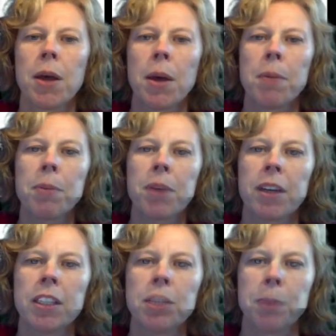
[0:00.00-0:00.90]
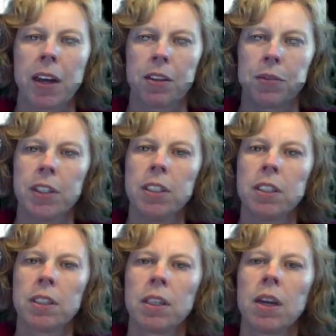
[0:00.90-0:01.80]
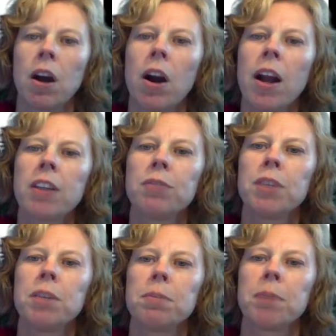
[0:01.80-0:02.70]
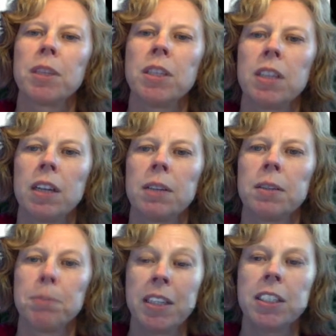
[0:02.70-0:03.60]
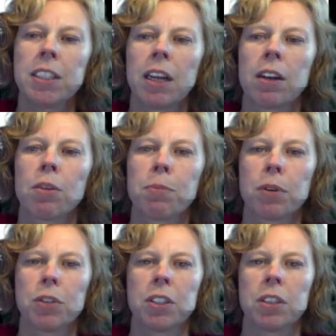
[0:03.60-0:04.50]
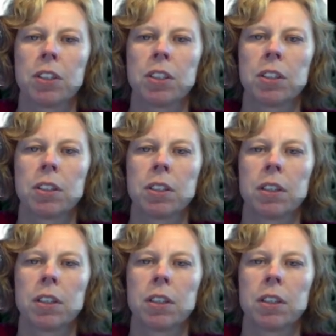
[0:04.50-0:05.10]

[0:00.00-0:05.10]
MAP kinase pathways are activated by many cellular processes.